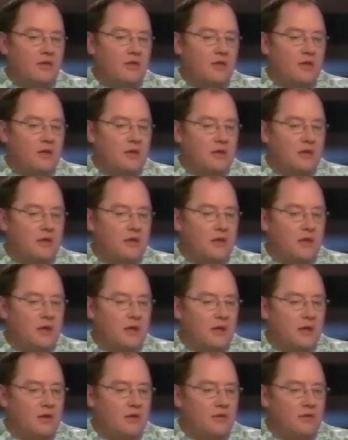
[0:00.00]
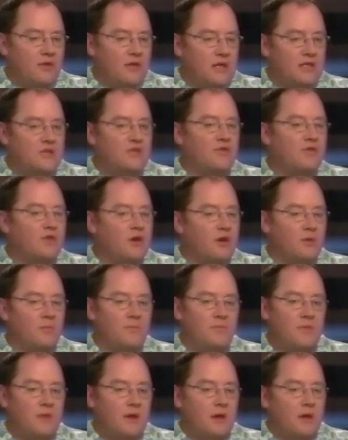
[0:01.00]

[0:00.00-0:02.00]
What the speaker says: this film